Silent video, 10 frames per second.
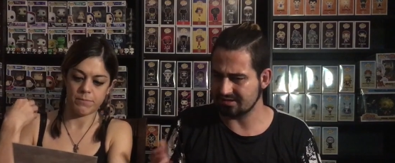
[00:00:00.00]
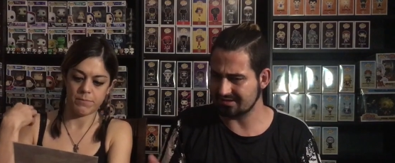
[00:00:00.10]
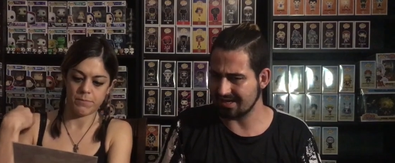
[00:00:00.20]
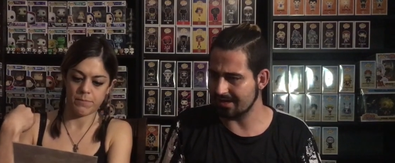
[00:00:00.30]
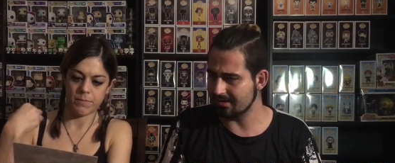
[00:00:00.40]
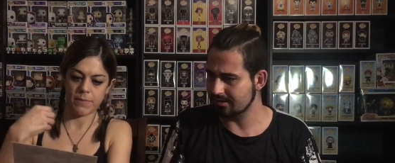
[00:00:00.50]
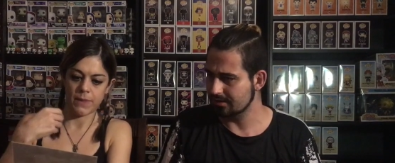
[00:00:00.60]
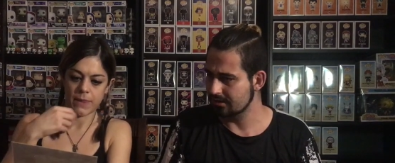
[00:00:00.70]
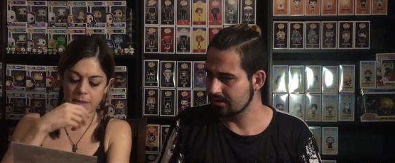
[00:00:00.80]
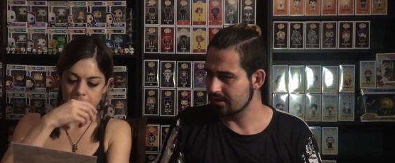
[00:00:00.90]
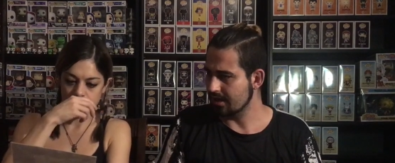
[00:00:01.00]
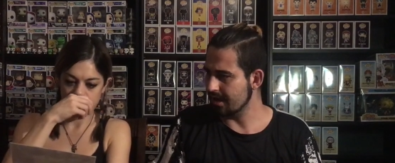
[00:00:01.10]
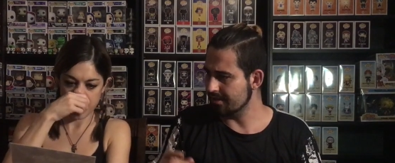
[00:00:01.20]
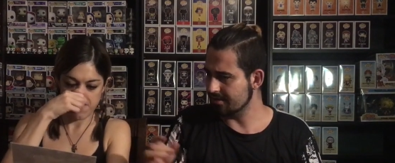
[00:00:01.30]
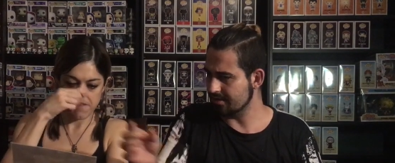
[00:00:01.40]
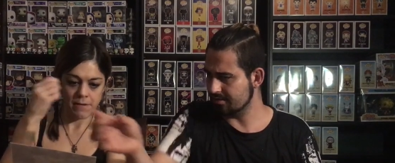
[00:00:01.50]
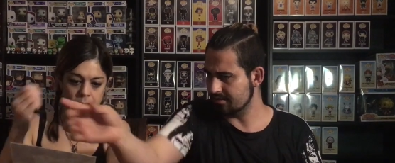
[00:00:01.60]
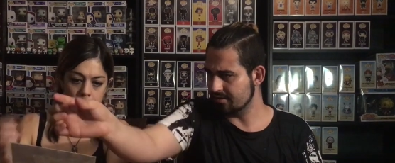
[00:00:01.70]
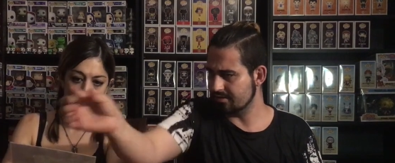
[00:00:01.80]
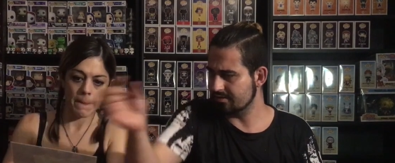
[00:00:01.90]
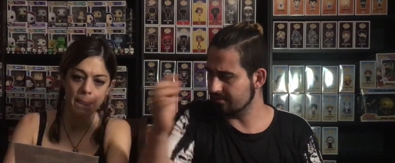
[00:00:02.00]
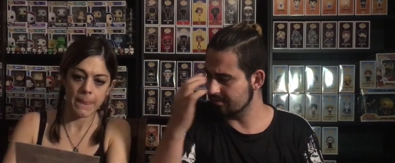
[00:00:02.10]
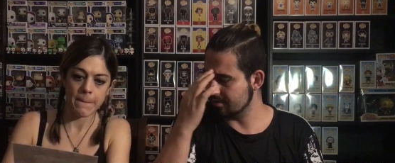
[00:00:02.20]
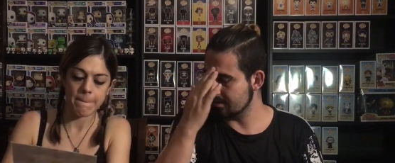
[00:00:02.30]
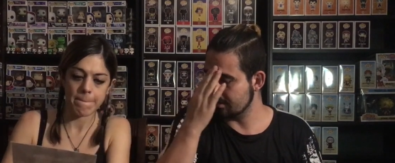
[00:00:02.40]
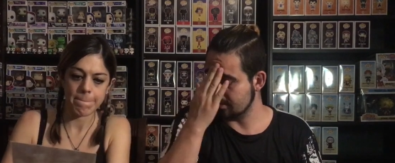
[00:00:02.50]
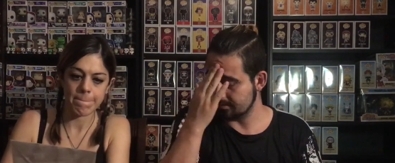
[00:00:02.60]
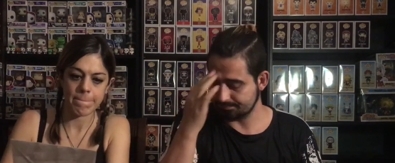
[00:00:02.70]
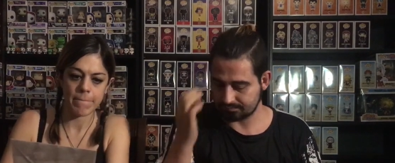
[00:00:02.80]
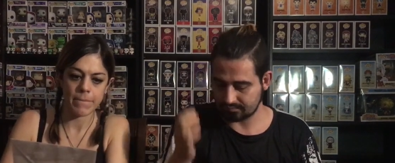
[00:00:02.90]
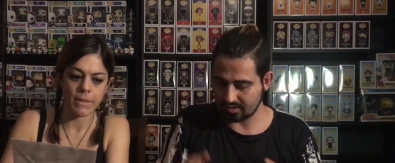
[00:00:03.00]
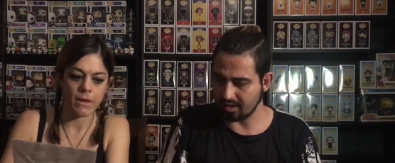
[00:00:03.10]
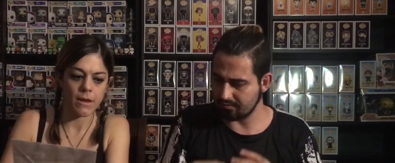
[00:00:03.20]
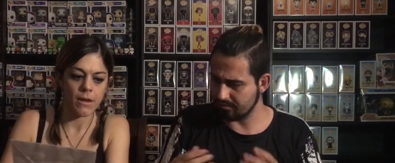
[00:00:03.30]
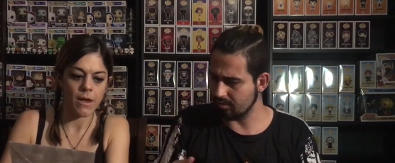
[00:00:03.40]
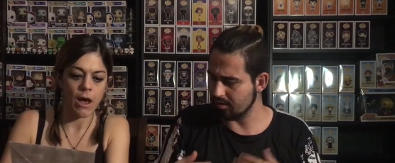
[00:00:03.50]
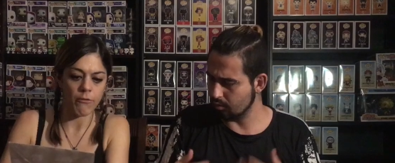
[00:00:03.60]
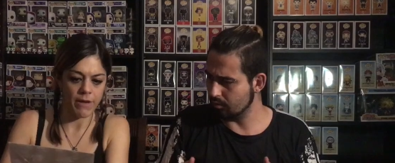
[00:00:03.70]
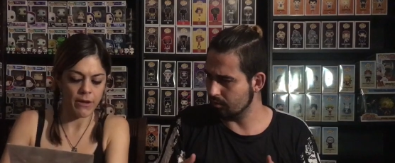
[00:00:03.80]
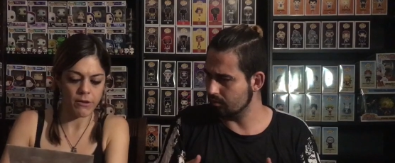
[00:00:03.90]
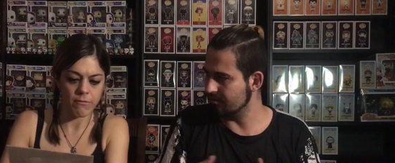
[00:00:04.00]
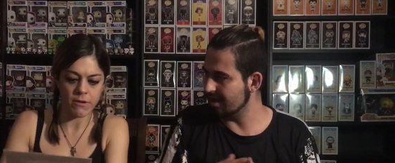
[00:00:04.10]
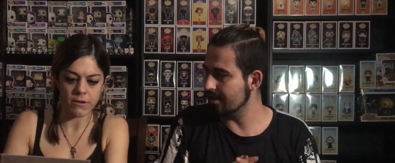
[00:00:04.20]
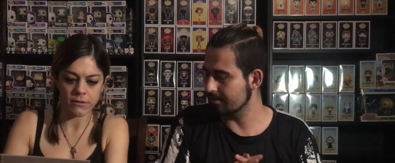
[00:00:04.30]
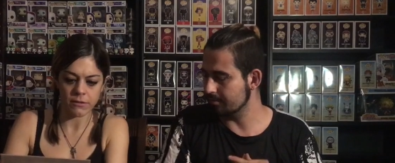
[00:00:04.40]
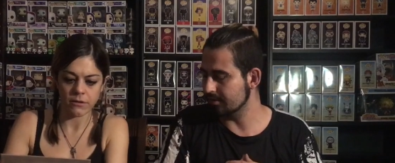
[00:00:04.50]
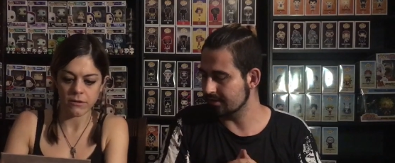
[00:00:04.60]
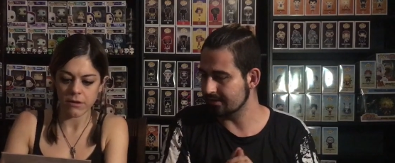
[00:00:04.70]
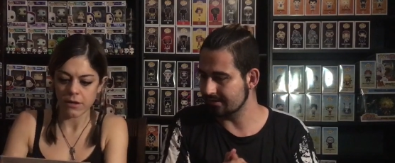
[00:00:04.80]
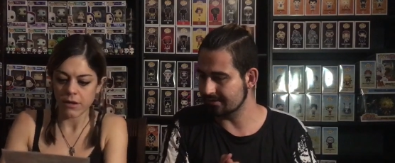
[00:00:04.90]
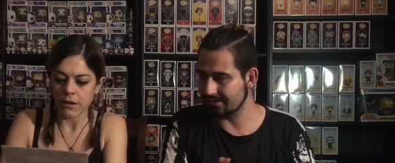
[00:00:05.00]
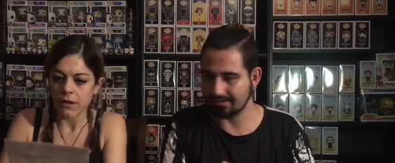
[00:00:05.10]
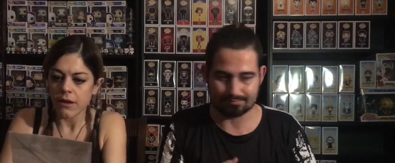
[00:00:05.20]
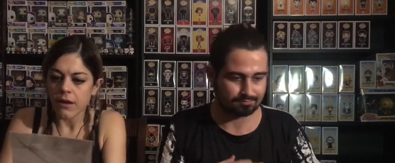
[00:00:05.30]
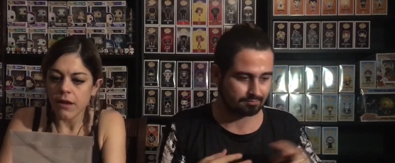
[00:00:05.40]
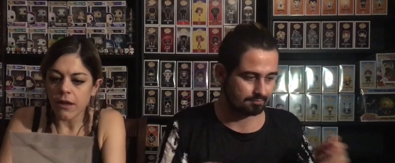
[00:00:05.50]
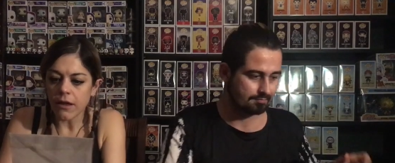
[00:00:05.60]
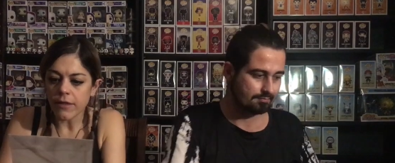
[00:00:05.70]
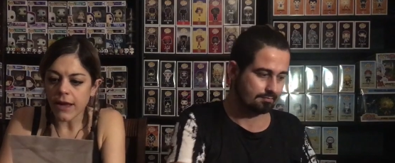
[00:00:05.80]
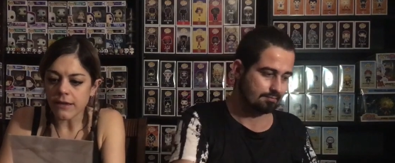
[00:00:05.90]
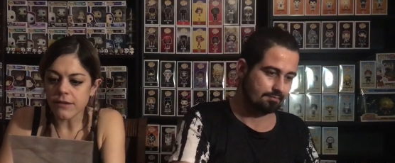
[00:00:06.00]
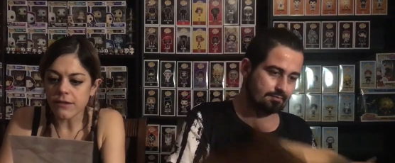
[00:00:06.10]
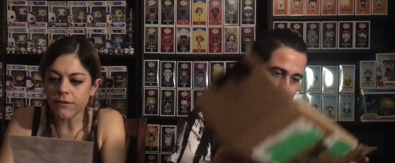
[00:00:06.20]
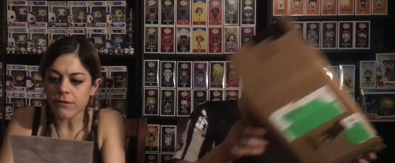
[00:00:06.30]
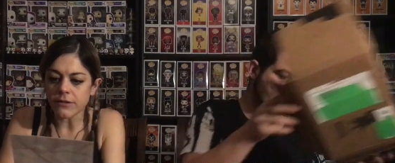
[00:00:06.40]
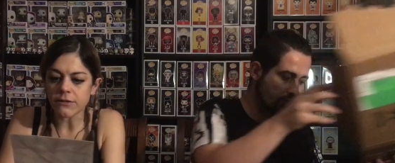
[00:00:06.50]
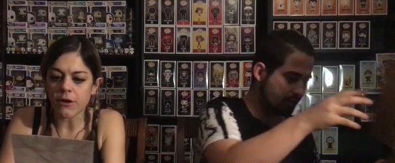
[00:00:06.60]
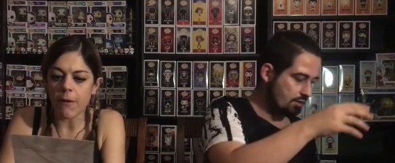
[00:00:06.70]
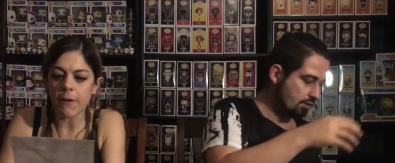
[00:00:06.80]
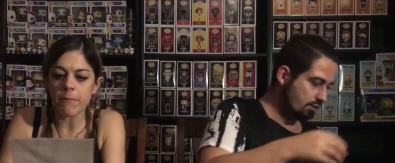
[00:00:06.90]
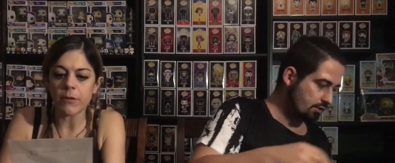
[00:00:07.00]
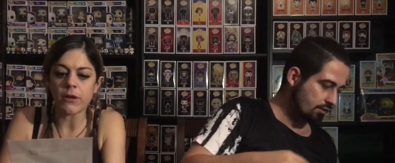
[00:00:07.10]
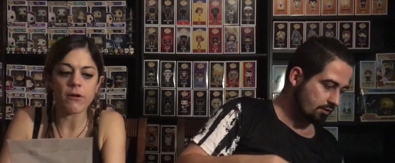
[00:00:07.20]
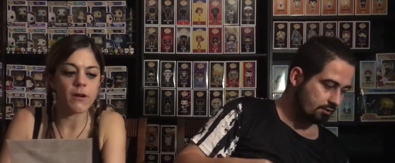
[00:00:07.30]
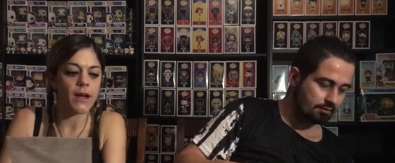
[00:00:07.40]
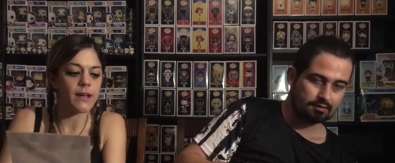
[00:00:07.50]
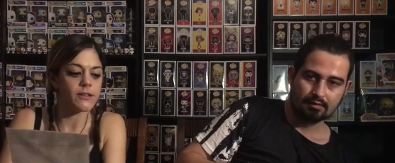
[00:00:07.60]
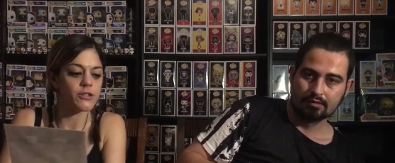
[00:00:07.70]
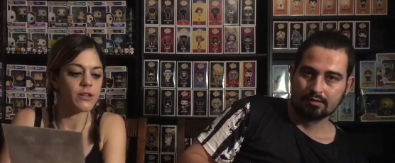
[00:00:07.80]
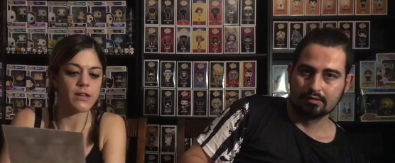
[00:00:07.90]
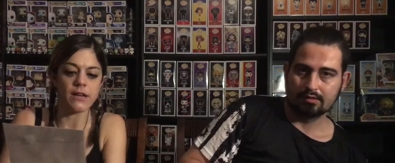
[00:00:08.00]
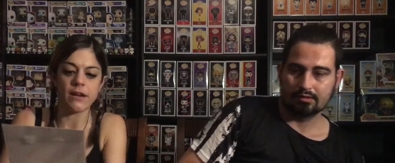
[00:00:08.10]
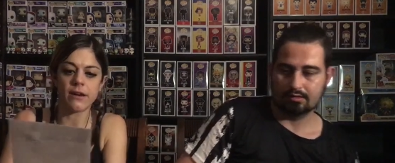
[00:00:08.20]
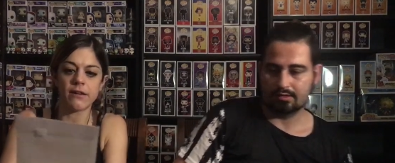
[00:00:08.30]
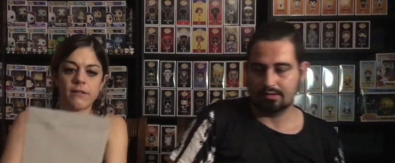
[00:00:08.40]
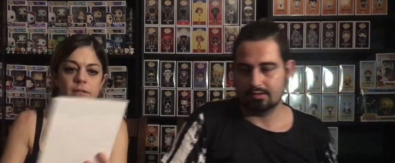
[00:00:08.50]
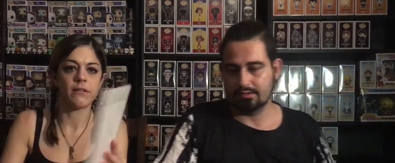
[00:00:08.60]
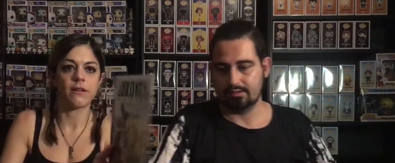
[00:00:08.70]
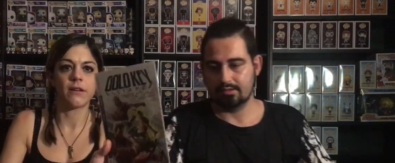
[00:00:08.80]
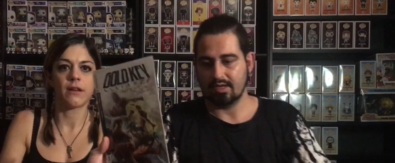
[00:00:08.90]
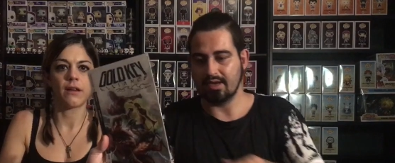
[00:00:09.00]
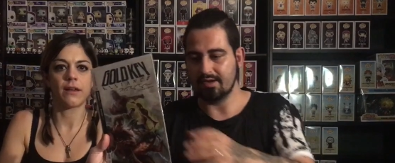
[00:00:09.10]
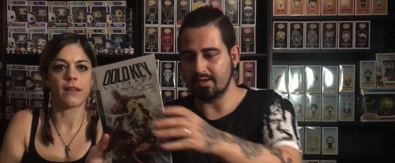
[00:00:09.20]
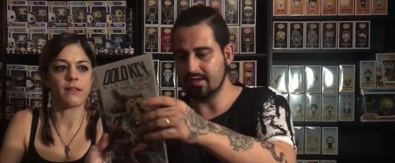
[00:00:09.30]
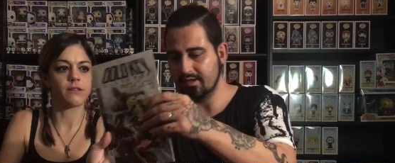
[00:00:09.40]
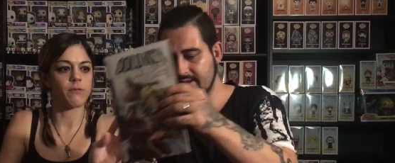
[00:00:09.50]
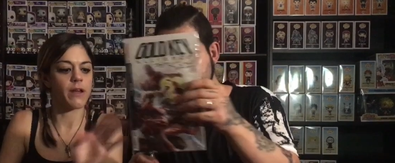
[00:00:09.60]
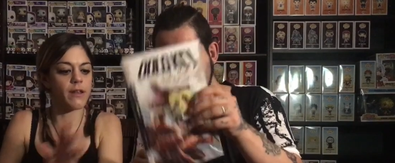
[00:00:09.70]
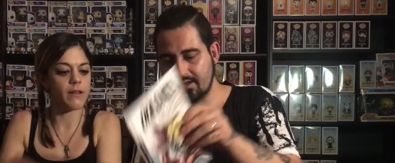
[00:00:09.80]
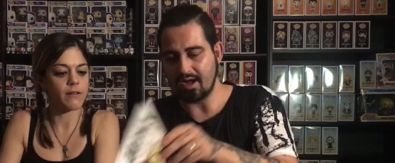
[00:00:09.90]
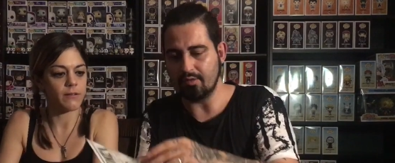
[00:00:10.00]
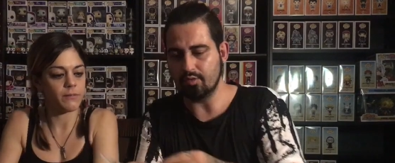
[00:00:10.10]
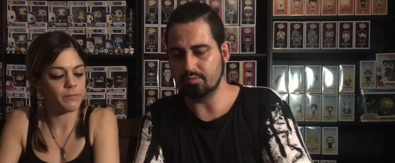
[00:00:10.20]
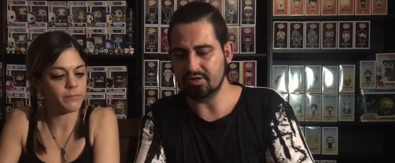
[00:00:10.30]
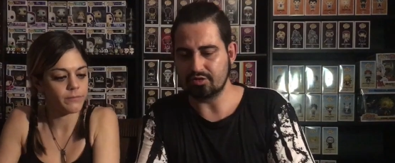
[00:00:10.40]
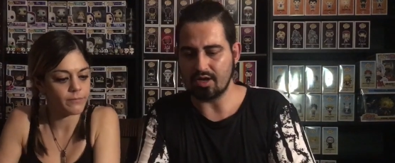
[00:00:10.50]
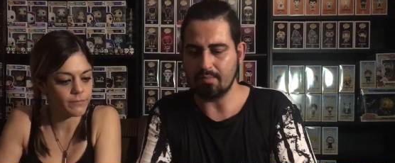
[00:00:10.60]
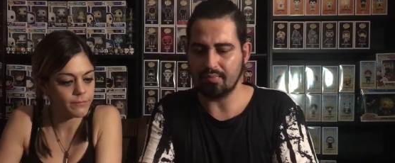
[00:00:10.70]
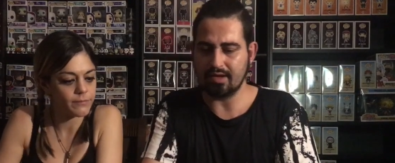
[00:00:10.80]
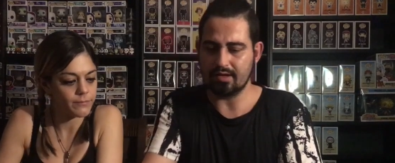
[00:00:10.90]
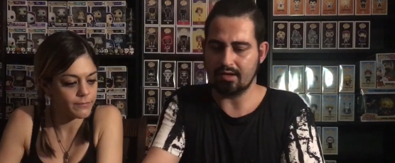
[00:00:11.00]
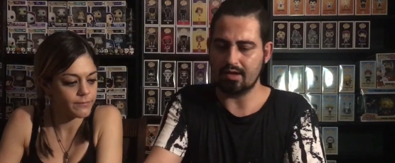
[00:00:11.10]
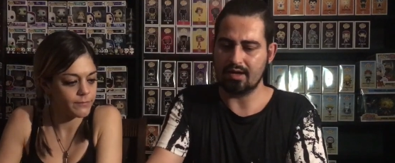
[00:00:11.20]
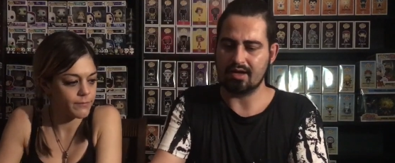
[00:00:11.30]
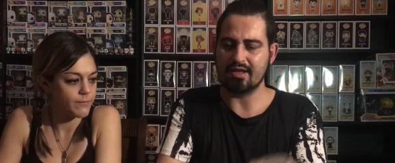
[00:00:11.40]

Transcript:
Speaker 1: to ten, and the the the, the how uh, how valuable valuable it is, yeah.
Speaker 2: That's cool. So comment below, guys. Should he and get this rated?
Speaker 1: I will be dropping uh,